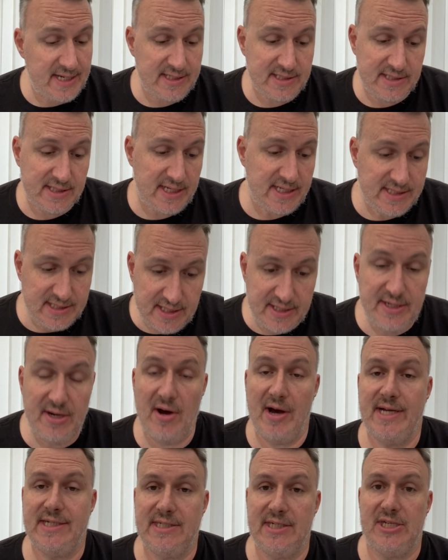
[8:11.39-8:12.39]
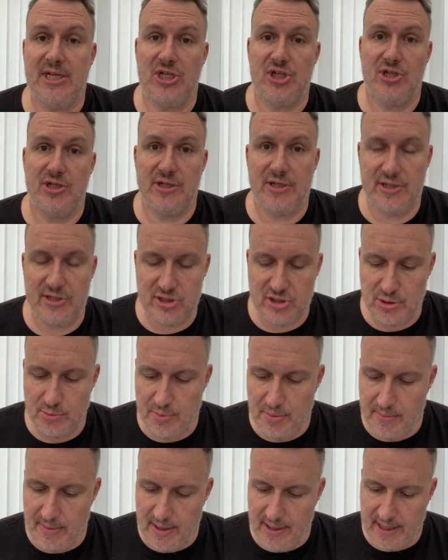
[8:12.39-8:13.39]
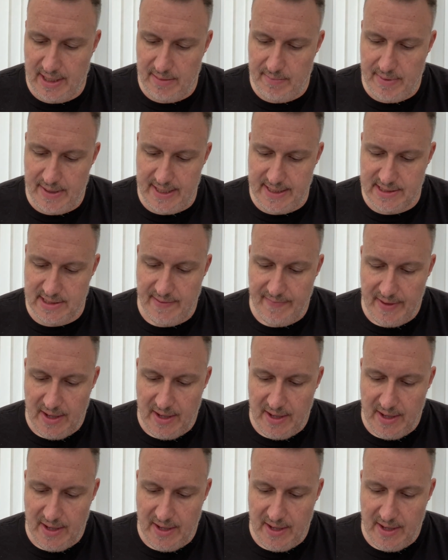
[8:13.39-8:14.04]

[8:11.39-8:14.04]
It's, it's a nice addition to the supermarket beers.